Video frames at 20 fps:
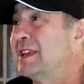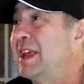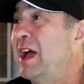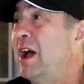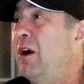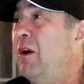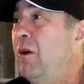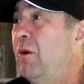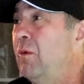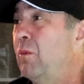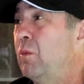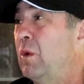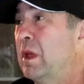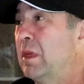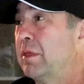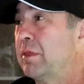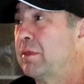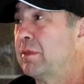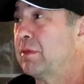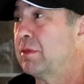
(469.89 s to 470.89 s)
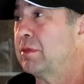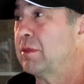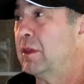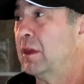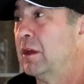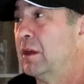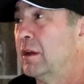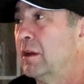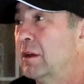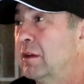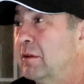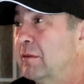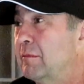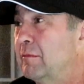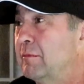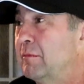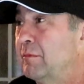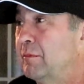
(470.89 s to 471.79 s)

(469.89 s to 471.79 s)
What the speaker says: now with the